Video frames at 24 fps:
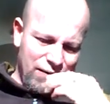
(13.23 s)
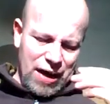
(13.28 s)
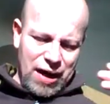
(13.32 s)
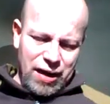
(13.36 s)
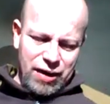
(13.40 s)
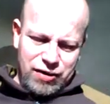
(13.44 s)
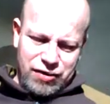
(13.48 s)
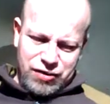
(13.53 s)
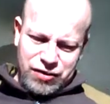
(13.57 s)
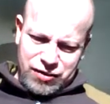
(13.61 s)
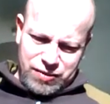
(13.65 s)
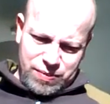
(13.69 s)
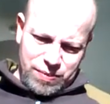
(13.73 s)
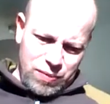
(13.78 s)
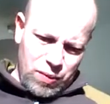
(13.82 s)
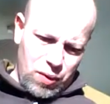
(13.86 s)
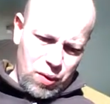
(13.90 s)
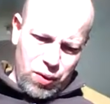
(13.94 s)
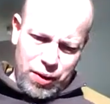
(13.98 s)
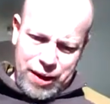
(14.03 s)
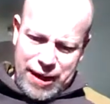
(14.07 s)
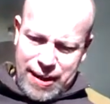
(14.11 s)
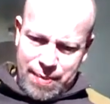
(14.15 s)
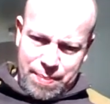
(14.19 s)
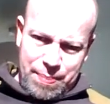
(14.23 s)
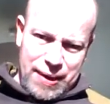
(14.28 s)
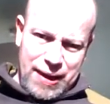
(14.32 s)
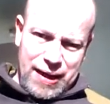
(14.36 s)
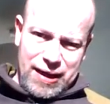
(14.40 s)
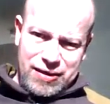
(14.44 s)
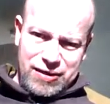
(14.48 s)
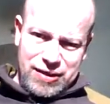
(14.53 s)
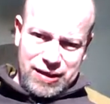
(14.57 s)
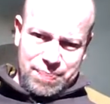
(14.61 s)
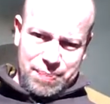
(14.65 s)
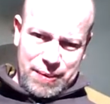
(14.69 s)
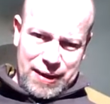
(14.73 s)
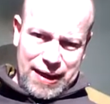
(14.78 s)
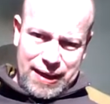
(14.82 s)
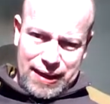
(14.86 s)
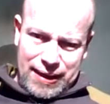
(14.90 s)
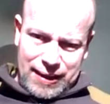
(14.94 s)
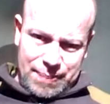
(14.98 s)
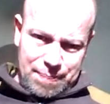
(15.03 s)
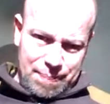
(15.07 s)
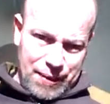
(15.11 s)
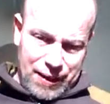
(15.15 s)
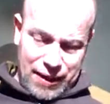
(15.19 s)
noticed more of their beers are
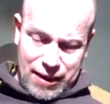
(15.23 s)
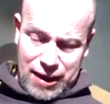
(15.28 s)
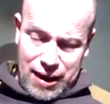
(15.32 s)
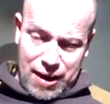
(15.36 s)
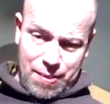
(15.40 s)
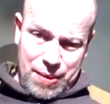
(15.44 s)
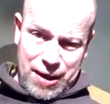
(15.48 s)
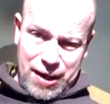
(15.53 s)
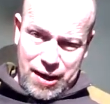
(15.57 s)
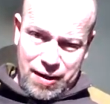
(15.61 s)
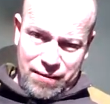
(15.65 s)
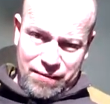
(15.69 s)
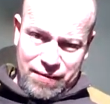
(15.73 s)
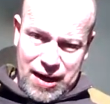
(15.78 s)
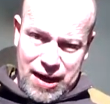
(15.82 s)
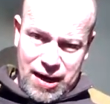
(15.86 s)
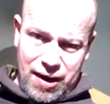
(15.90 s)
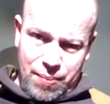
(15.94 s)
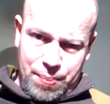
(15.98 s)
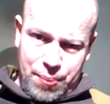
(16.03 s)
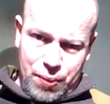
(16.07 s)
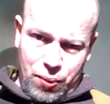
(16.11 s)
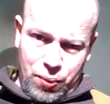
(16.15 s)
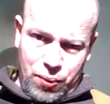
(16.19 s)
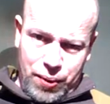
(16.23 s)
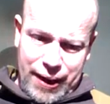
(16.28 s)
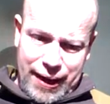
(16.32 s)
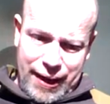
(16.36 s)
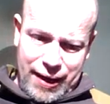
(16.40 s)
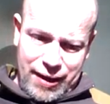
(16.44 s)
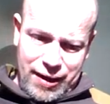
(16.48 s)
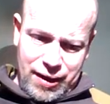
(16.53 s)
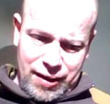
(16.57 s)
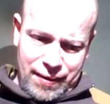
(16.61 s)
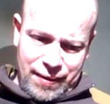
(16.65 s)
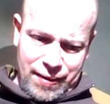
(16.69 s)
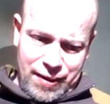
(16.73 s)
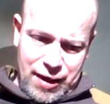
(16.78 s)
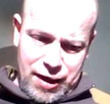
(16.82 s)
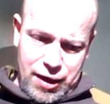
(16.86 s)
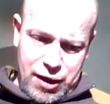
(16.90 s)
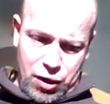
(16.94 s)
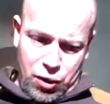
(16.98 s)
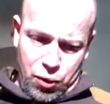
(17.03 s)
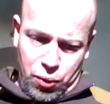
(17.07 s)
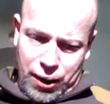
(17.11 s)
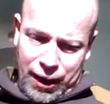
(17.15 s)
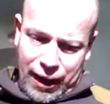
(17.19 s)
becoming available in
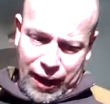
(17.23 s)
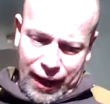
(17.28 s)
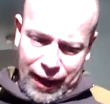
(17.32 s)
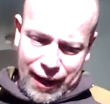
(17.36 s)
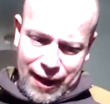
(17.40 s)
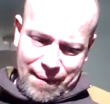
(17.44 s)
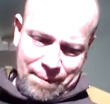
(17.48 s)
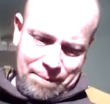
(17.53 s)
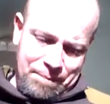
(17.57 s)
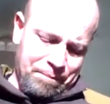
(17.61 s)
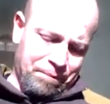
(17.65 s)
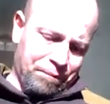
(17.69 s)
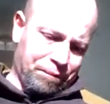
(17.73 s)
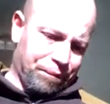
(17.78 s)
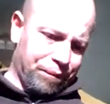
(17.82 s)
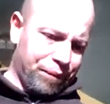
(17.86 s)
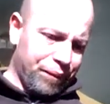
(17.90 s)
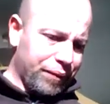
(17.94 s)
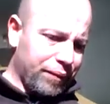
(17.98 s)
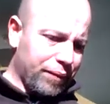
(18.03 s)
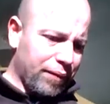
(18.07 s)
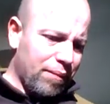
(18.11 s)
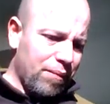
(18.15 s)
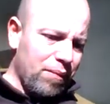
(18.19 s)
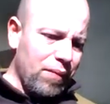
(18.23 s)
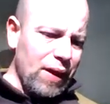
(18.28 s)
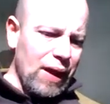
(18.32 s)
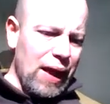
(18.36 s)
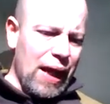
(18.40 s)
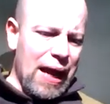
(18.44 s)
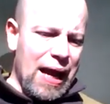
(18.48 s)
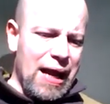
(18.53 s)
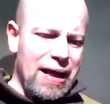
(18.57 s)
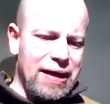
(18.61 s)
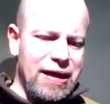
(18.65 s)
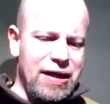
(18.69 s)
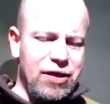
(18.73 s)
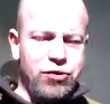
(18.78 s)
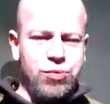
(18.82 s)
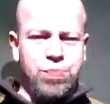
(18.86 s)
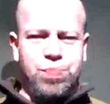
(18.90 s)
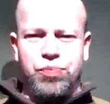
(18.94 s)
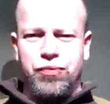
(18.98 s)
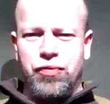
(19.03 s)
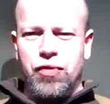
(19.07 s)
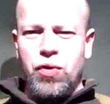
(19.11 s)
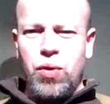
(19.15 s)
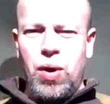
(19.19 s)
the UK, and
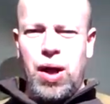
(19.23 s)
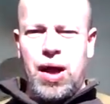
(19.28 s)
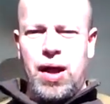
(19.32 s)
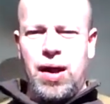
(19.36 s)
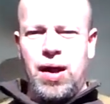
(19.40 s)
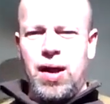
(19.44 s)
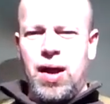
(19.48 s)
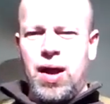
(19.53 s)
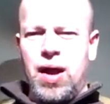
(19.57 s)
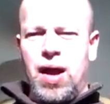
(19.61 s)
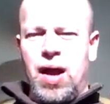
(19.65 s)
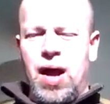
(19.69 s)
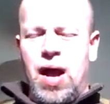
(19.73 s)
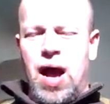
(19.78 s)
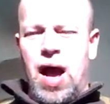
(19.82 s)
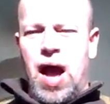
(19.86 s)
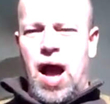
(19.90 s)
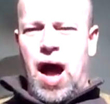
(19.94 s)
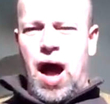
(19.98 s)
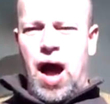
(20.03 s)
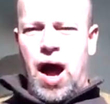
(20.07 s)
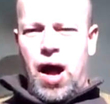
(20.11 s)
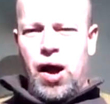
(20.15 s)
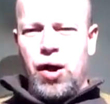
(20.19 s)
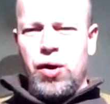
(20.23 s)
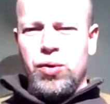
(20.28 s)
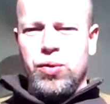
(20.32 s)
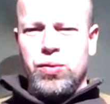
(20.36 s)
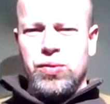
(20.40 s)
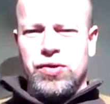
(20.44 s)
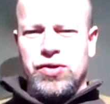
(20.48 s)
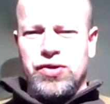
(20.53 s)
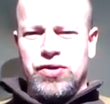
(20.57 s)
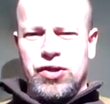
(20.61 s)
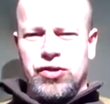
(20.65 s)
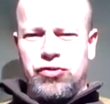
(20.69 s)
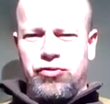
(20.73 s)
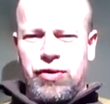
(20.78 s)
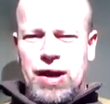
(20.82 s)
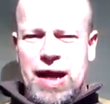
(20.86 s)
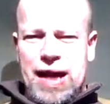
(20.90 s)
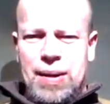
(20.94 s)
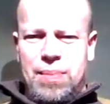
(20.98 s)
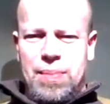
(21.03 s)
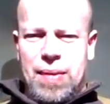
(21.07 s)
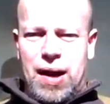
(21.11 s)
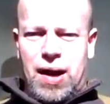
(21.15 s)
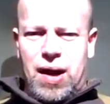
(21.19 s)
this brewer owns the
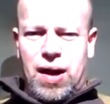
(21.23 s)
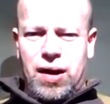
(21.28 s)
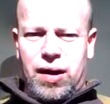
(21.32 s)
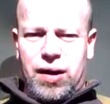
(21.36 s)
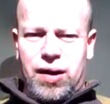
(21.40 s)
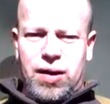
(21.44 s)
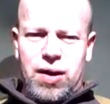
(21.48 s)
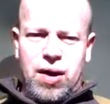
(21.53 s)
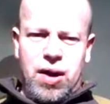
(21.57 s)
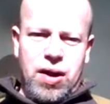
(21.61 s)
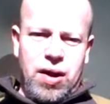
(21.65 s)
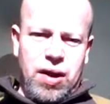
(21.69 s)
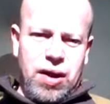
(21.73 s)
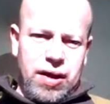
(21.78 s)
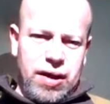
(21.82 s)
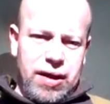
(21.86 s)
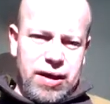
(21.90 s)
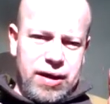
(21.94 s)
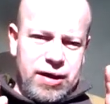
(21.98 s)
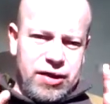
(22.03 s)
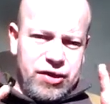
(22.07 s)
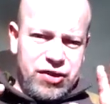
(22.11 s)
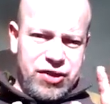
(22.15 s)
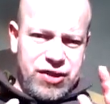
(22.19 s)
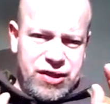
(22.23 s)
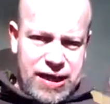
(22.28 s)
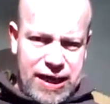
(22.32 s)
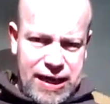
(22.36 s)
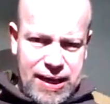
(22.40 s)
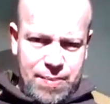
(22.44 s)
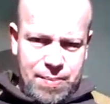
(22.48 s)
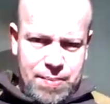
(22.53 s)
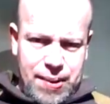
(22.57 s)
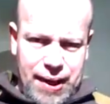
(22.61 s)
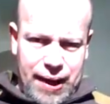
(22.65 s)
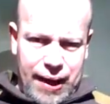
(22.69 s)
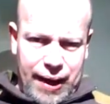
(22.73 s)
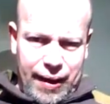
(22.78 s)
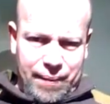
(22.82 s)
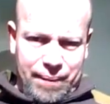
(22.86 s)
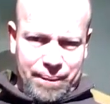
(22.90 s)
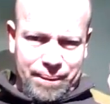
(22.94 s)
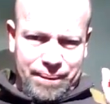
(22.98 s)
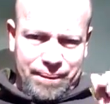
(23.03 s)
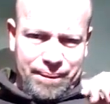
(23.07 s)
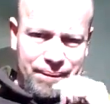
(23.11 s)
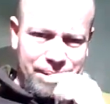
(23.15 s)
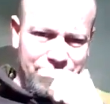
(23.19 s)
trademark Steam
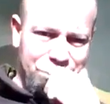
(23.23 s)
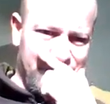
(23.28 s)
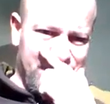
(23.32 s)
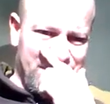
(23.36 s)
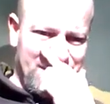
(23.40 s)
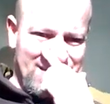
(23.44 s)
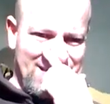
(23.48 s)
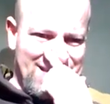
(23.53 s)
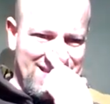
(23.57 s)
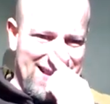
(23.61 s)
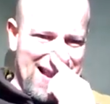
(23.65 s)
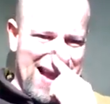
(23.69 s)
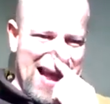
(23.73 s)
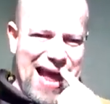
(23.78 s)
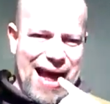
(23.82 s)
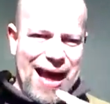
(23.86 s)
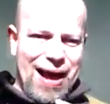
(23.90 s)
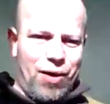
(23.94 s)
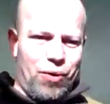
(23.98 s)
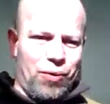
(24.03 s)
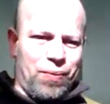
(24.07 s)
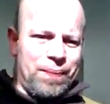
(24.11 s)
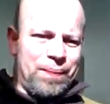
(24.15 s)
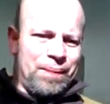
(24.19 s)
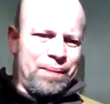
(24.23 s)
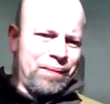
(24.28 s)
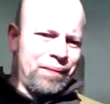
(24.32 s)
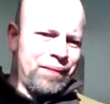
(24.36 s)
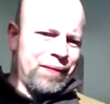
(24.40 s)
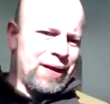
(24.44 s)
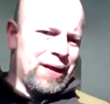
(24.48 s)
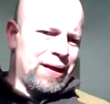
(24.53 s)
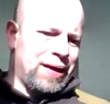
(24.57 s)
Beer. Now,